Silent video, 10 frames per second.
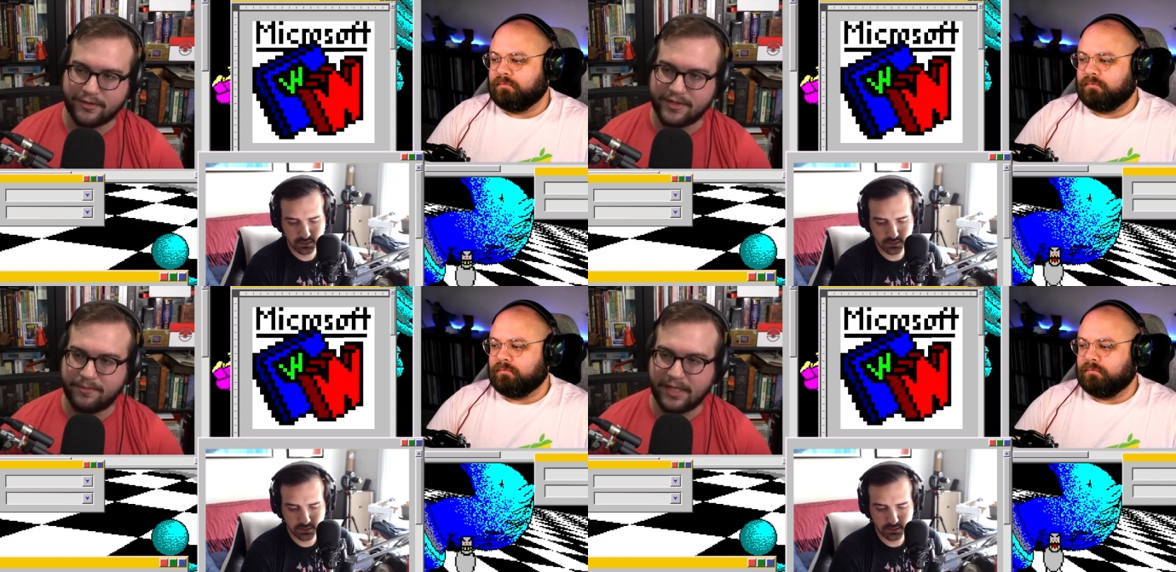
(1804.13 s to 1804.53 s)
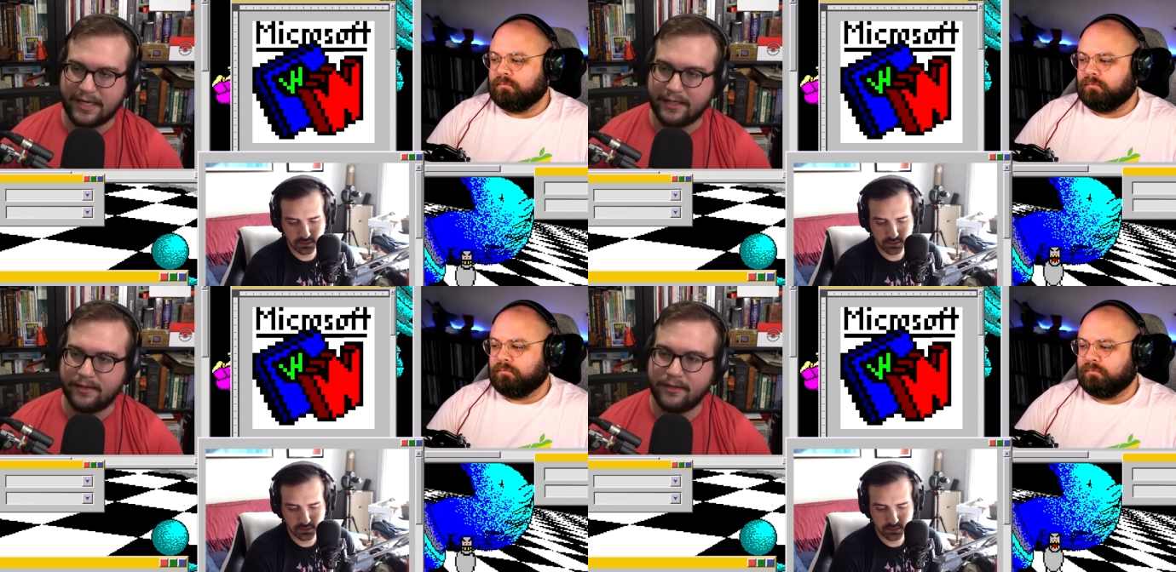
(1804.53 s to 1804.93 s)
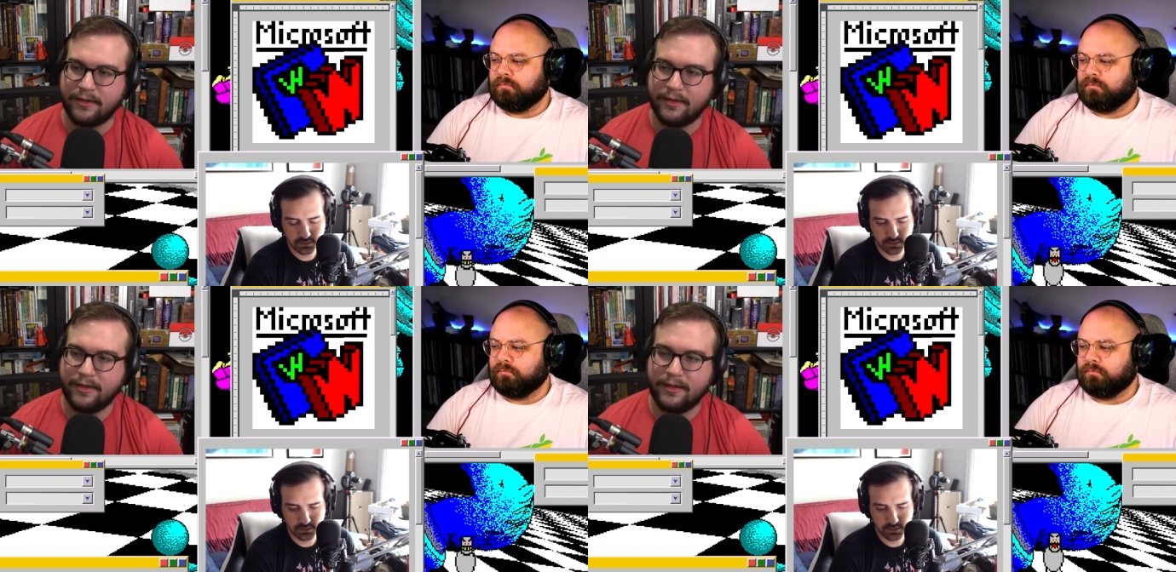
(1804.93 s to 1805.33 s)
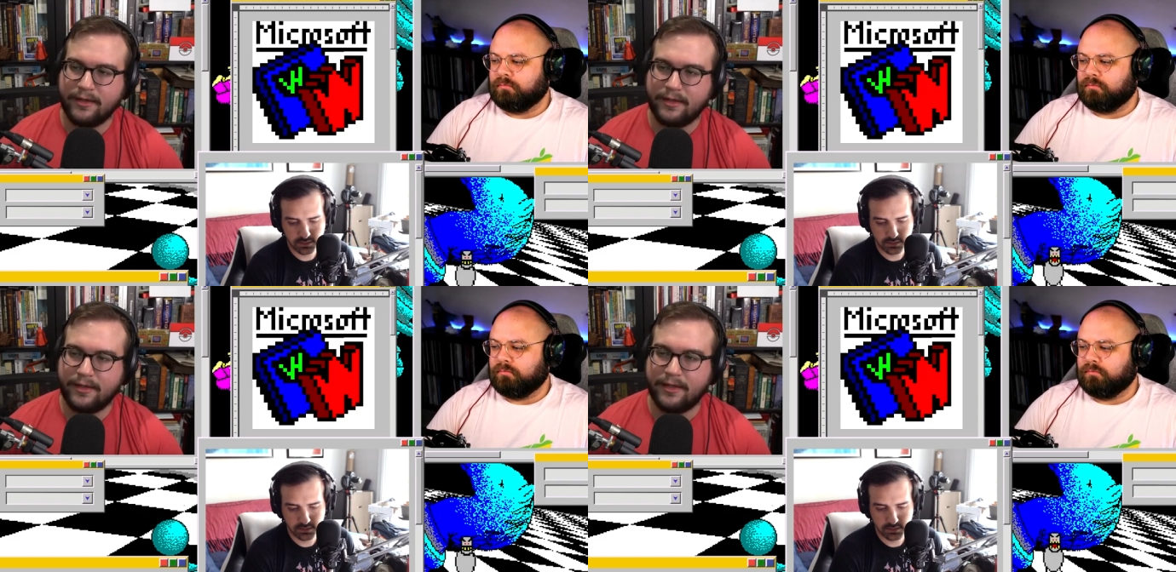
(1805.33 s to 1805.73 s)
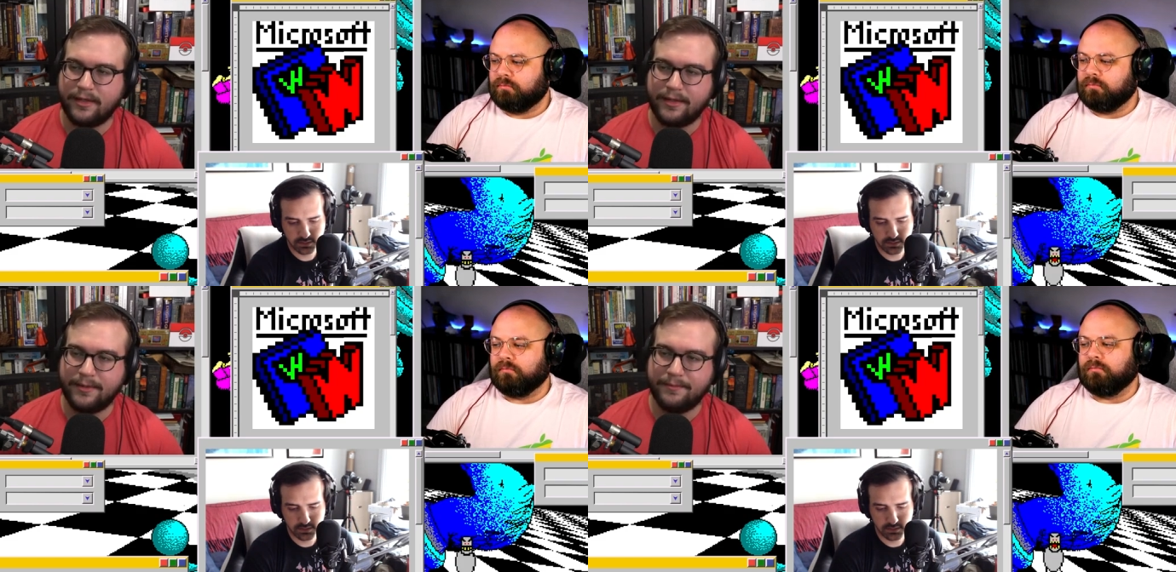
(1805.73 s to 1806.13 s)
Speaker 1: a plate,
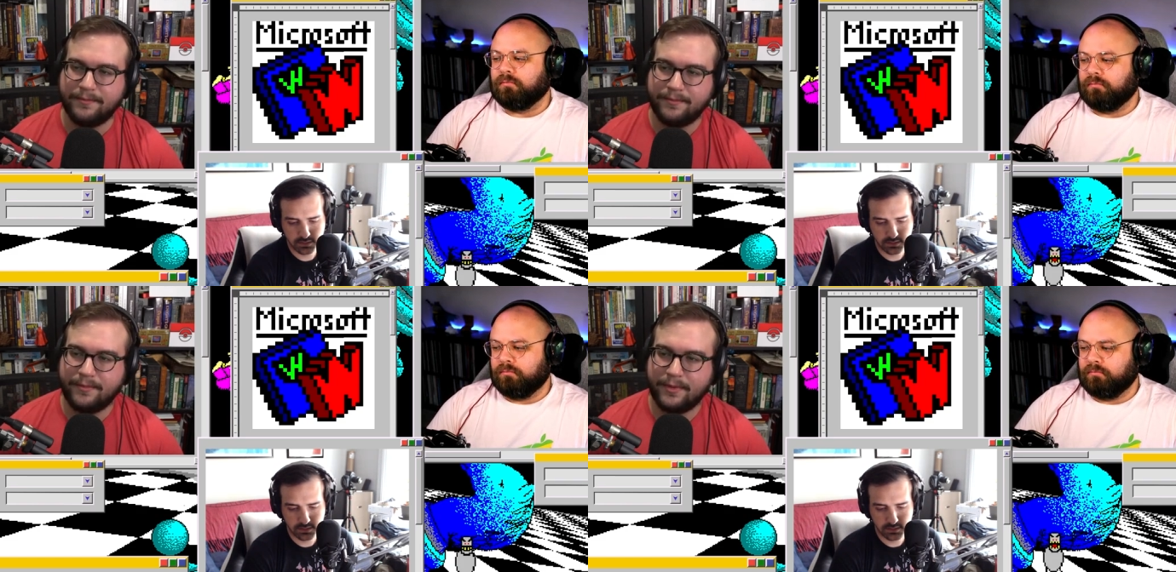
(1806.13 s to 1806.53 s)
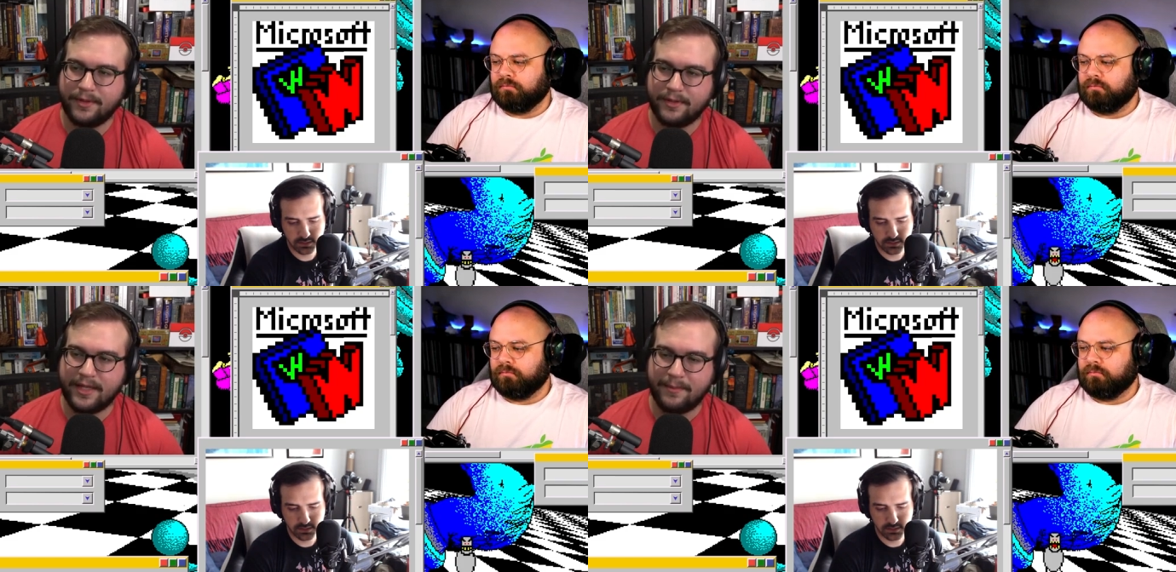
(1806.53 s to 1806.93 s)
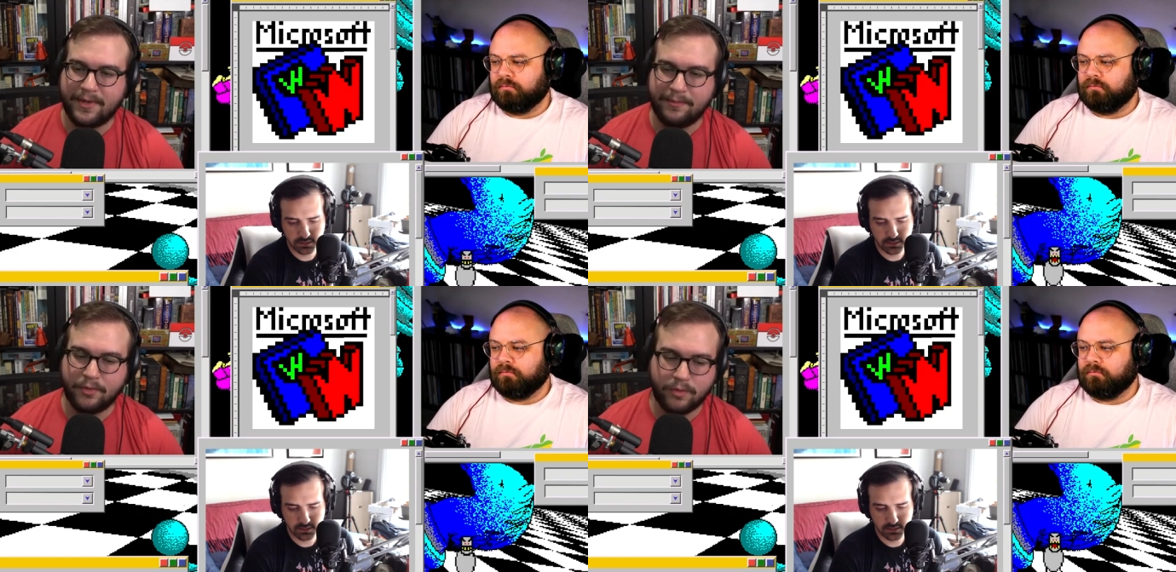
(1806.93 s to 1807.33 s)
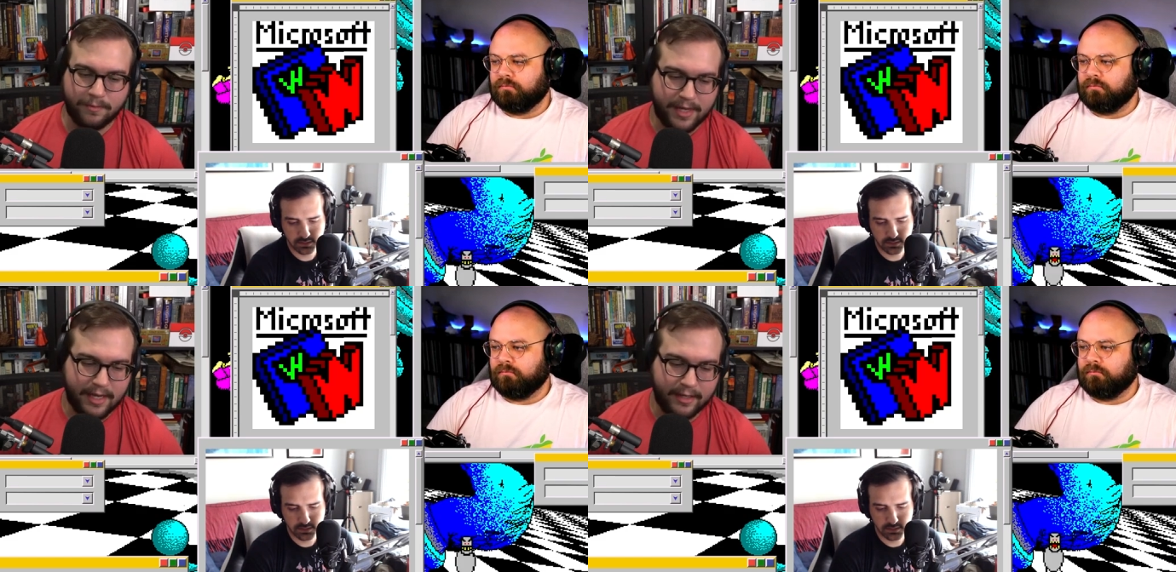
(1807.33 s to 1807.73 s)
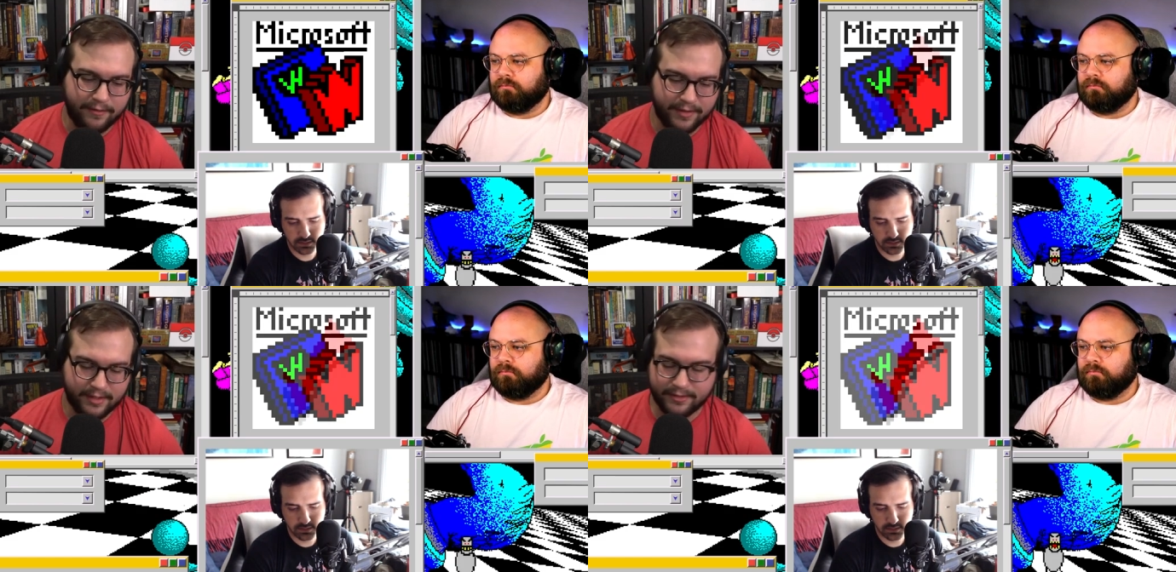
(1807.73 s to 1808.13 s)
um, mm. that people will buy and
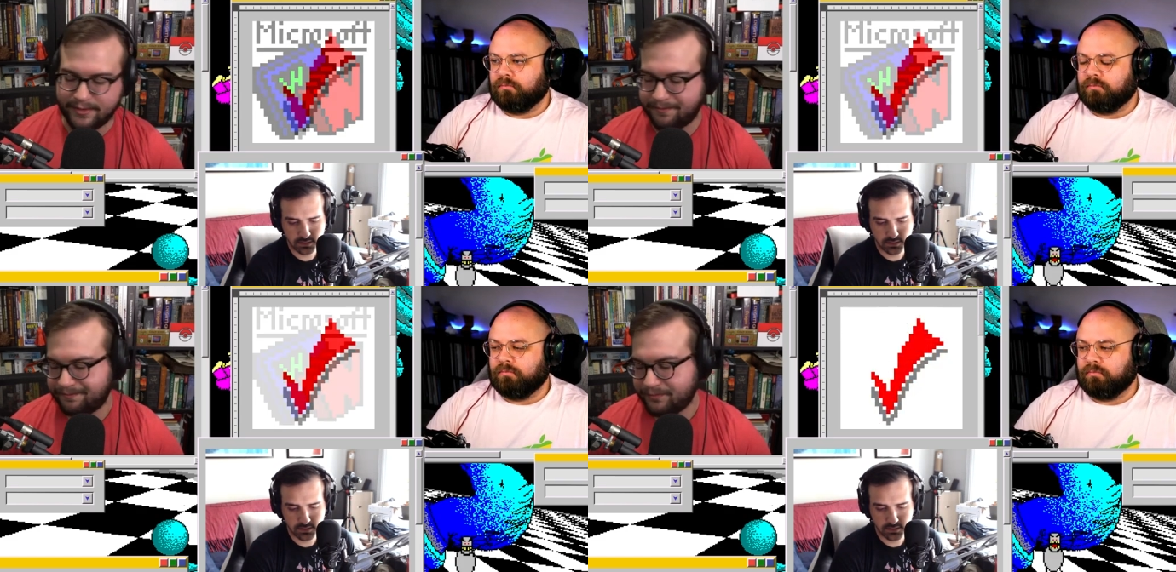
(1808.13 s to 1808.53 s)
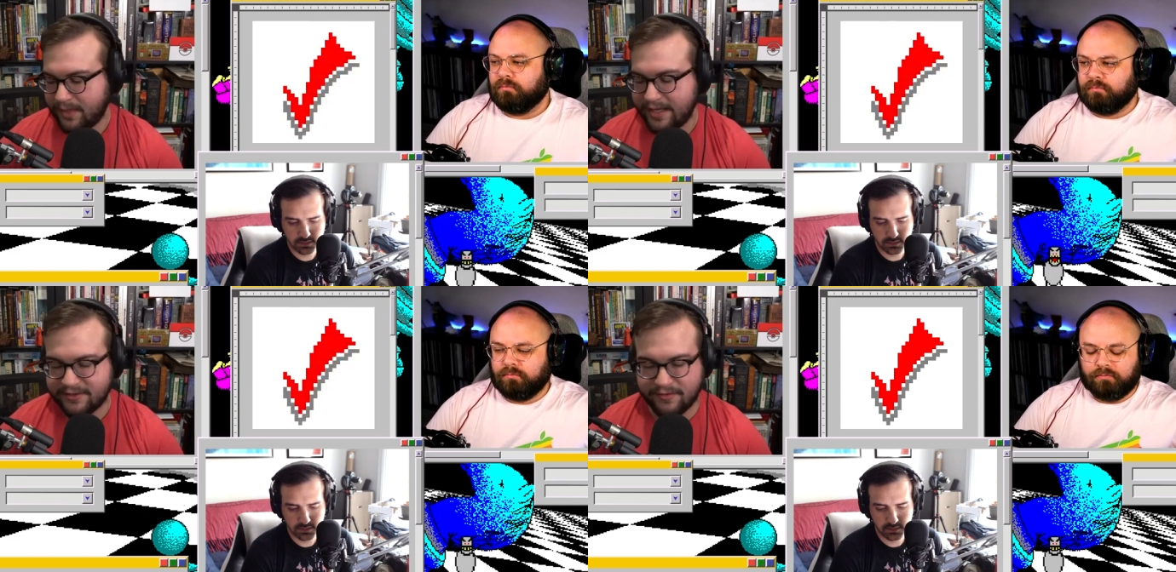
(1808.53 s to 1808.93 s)
everything. So it's